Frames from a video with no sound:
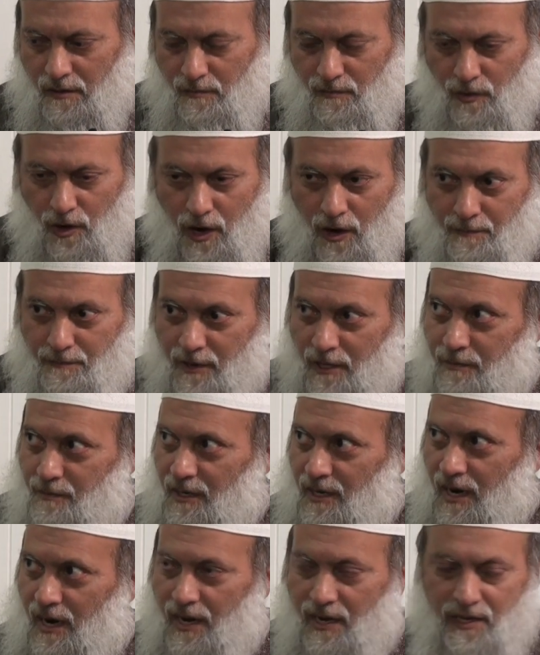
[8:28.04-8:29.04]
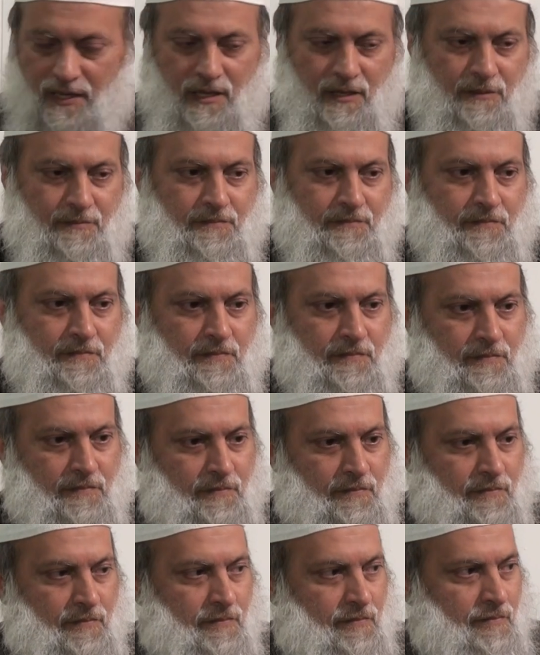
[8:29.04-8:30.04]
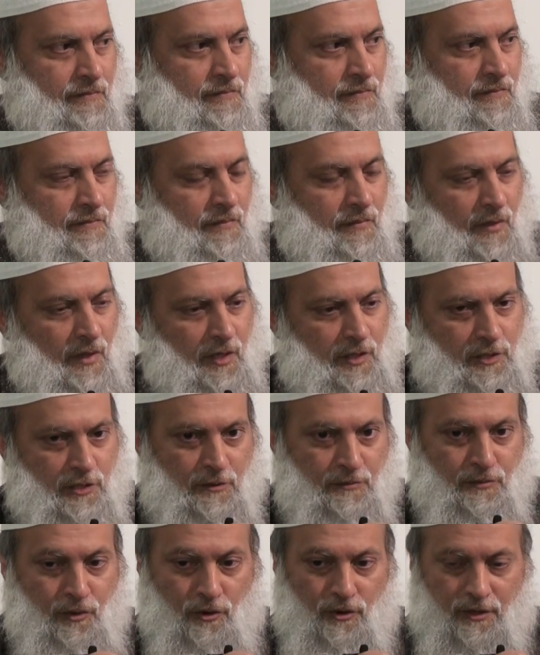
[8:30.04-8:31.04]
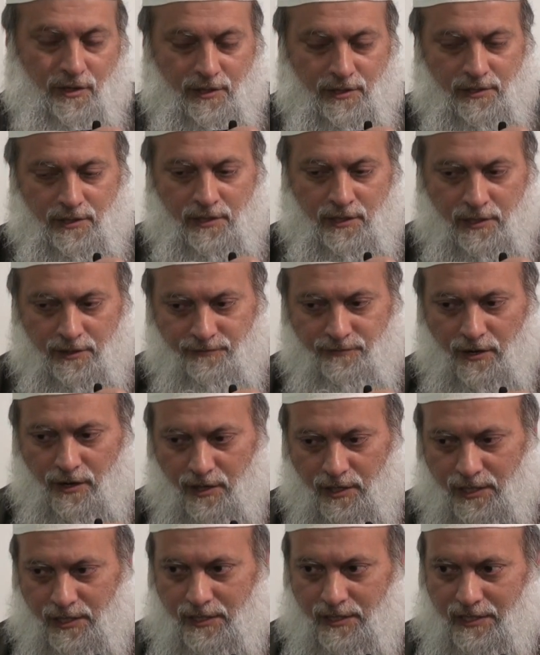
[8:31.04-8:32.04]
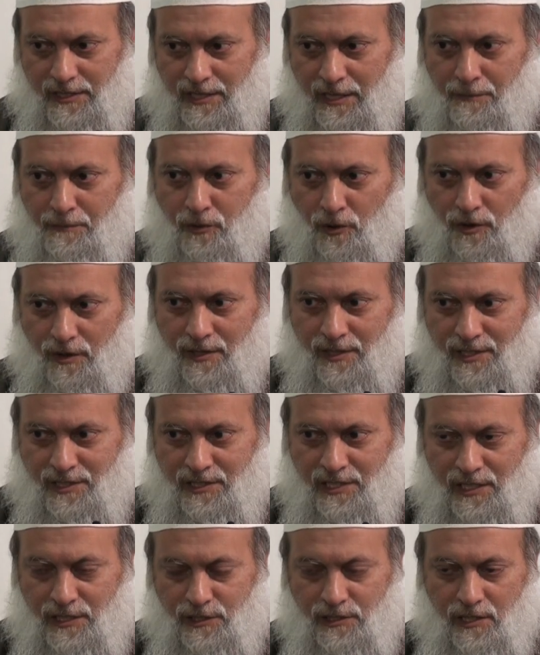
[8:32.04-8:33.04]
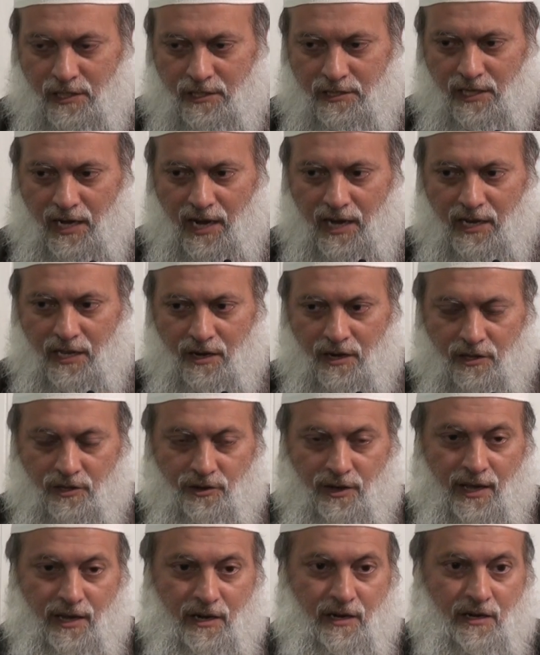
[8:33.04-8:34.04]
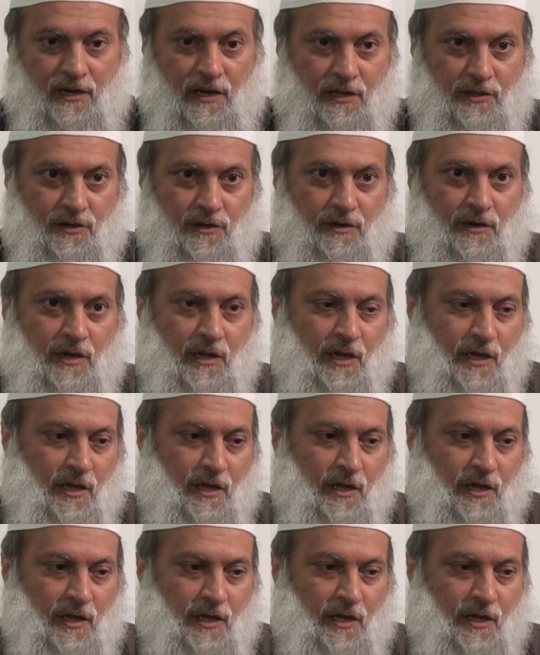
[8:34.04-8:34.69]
Muhammad bin Ali, and it's important, a very important distinction is Ali radiallahu anhu had another